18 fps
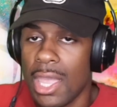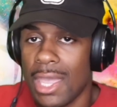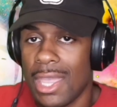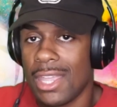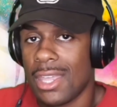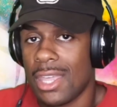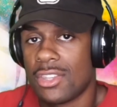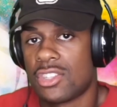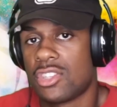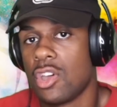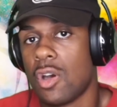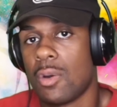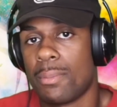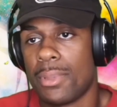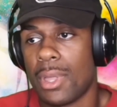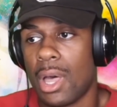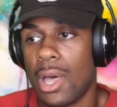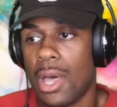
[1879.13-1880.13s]
It, it's
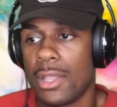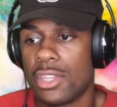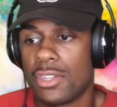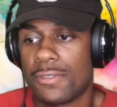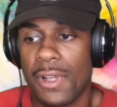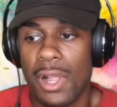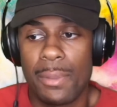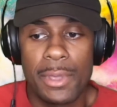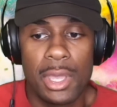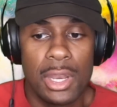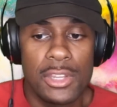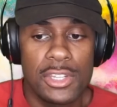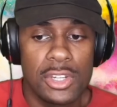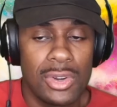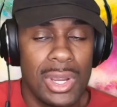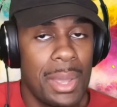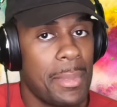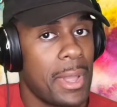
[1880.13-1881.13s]
dope. Uh, just follow me on
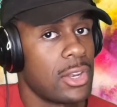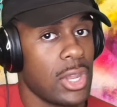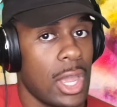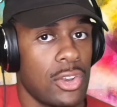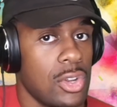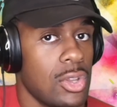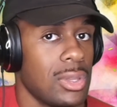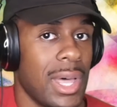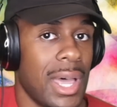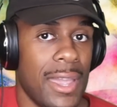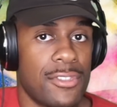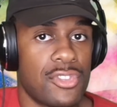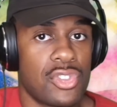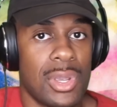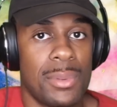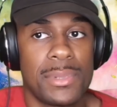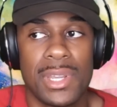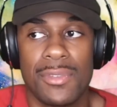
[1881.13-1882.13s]
Instagram. I, I, do live
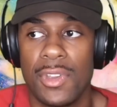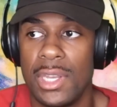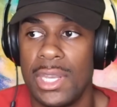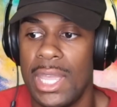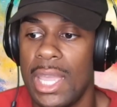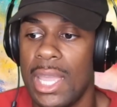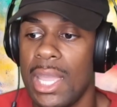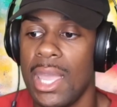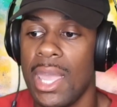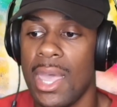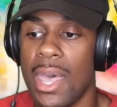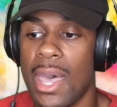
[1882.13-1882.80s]
streams every day.